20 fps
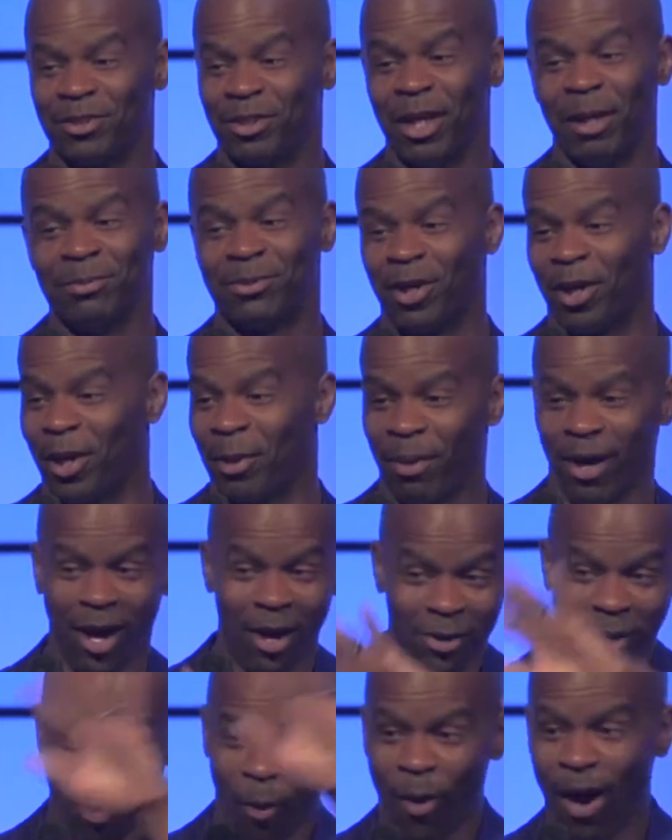That's what I'm talking about.
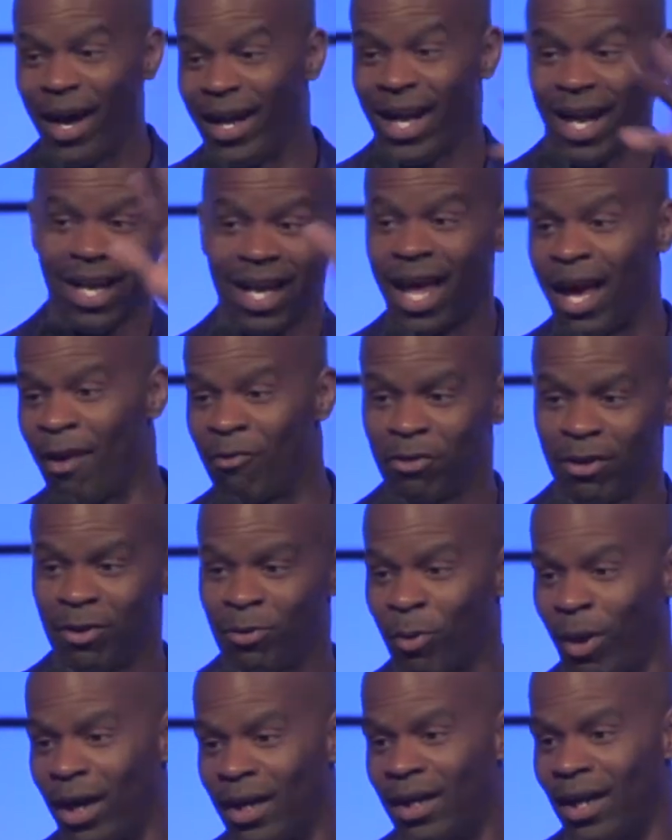I don't know why they
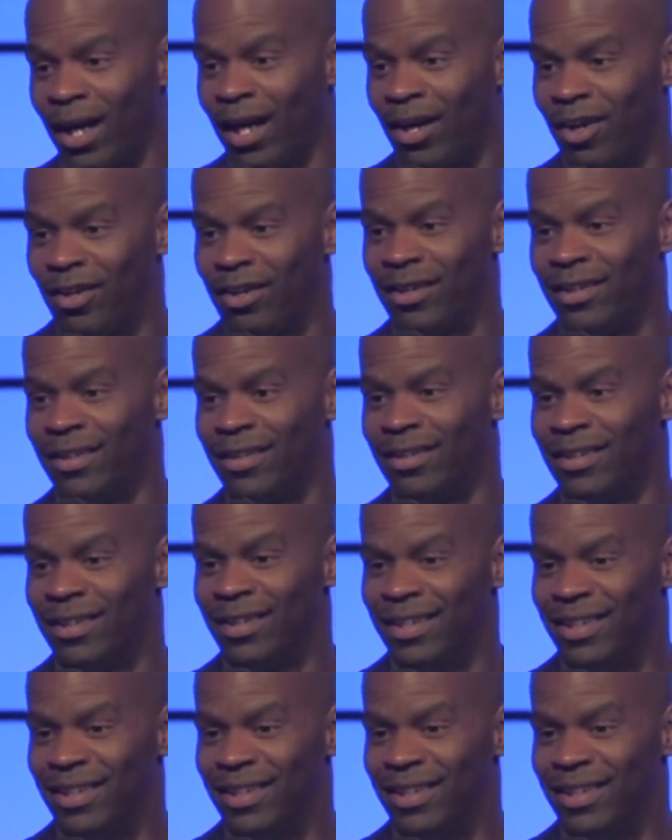laughing right now.